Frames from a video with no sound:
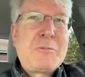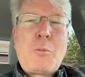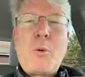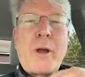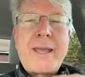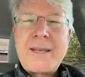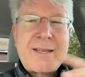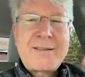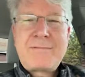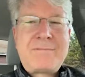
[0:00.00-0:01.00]

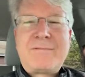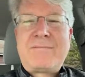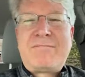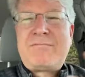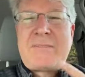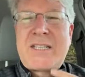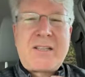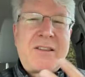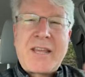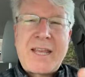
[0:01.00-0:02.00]
waiting
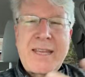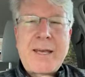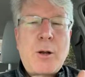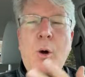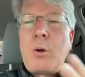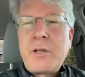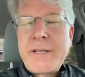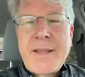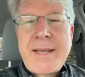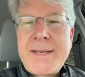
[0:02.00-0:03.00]
till they get old
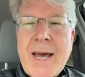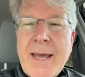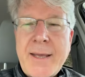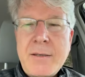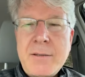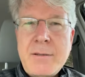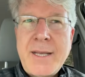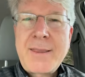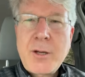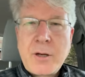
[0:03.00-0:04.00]
and they die.
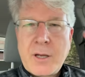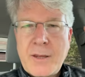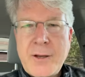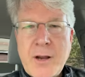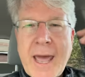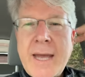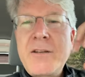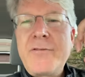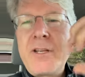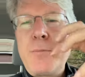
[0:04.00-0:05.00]
Like they're they're
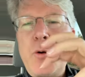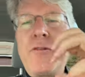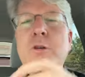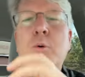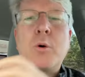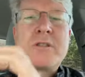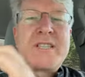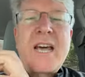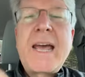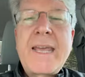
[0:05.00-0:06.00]
actively moving towards
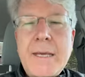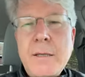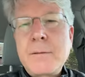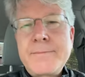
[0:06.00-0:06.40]
dying.